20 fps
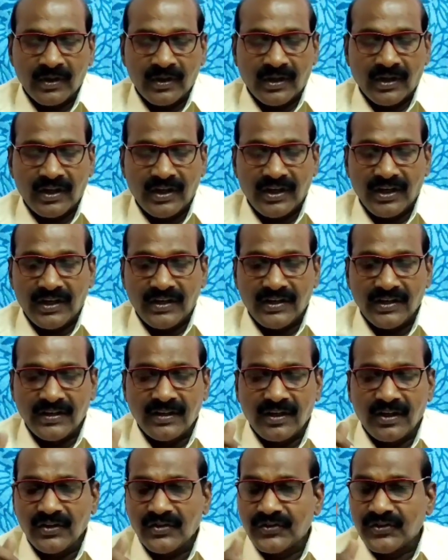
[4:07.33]
He did
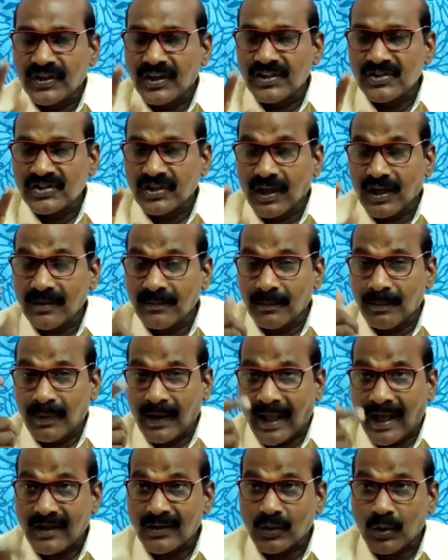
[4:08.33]
research on
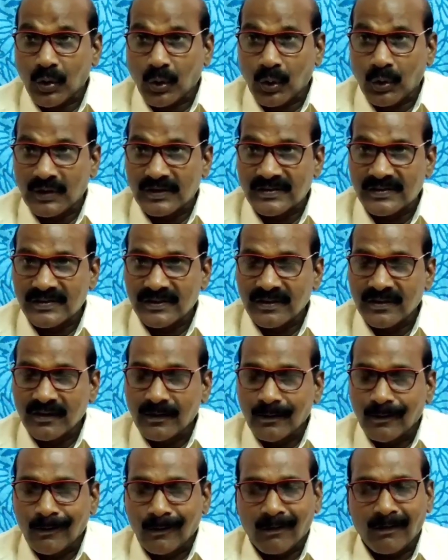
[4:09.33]
black holes
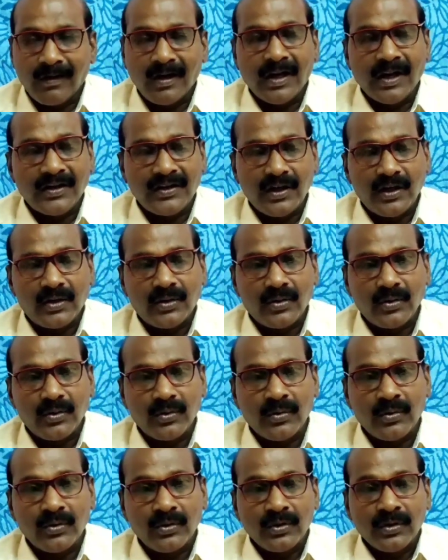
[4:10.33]
related
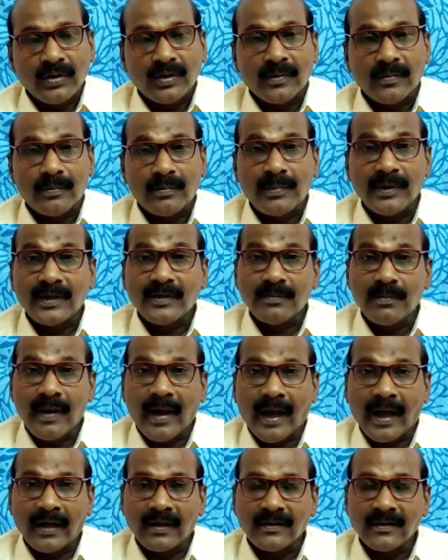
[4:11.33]
to Big
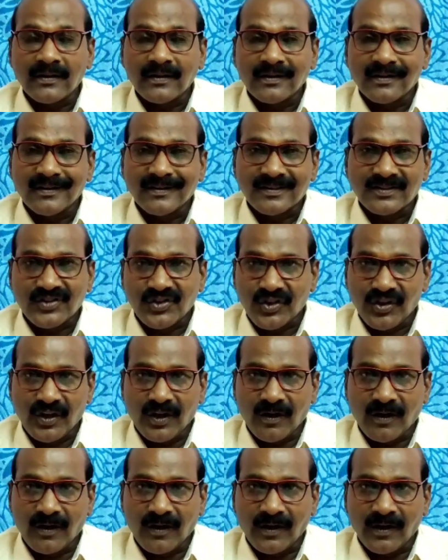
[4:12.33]
Bang
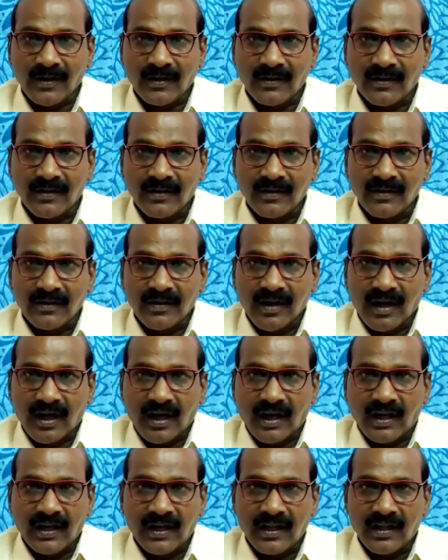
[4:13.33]
theory,
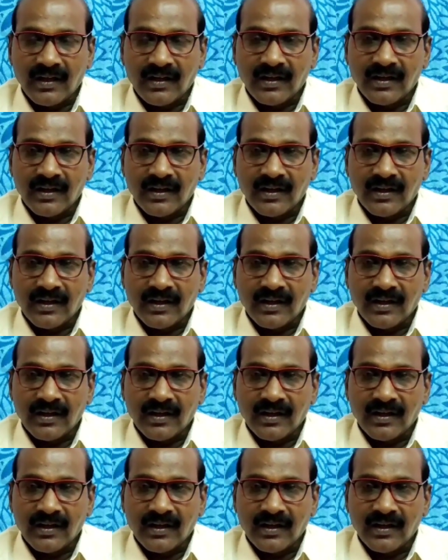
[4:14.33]
and